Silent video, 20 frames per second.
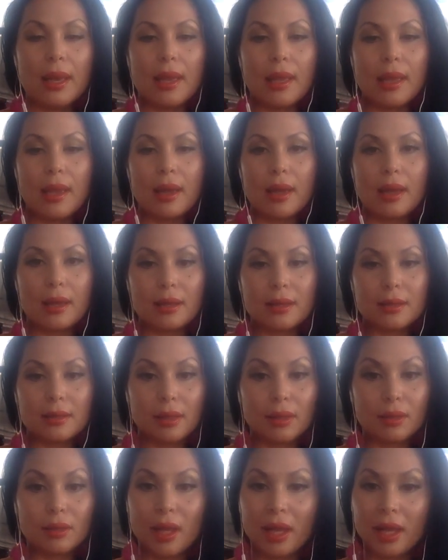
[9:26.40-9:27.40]
And
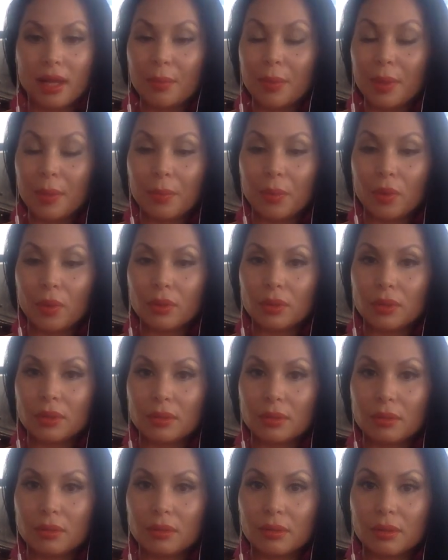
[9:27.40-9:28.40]
a lot of people,
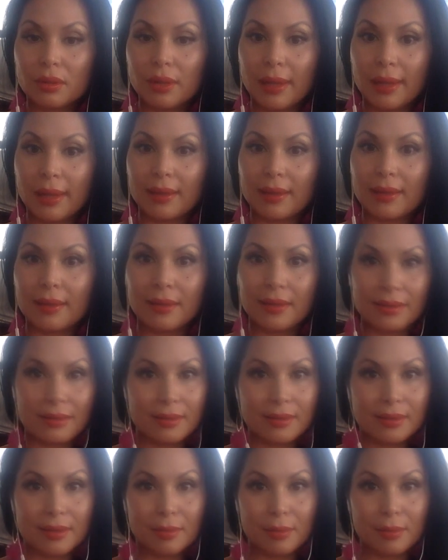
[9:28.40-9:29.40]
like, this
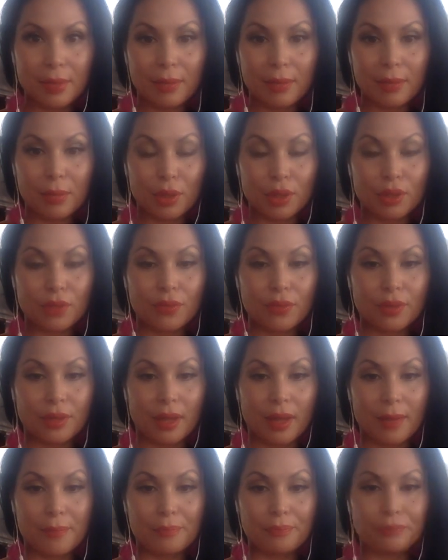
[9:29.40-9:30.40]
is a big push for
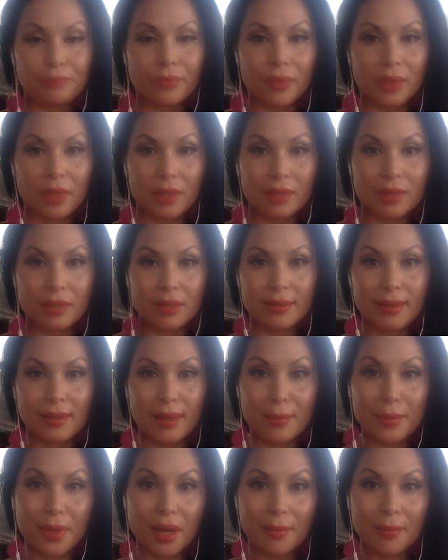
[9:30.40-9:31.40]
them. This is
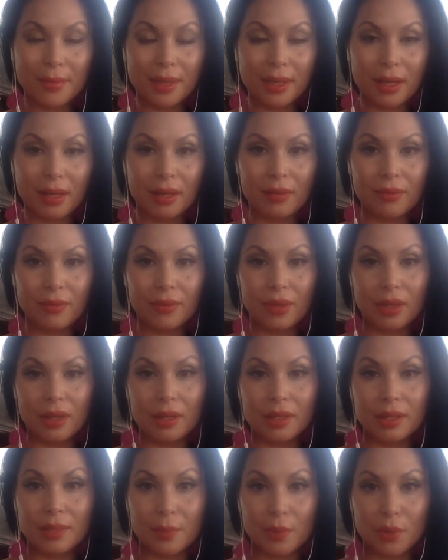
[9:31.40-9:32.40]
them coming out of
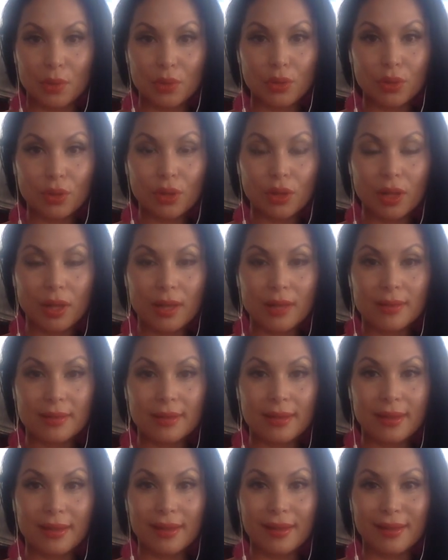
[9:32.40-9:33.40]
the spiritual
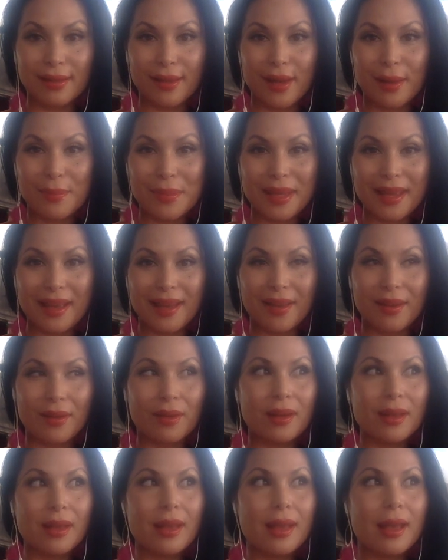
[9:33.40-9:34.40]
closet and coming out.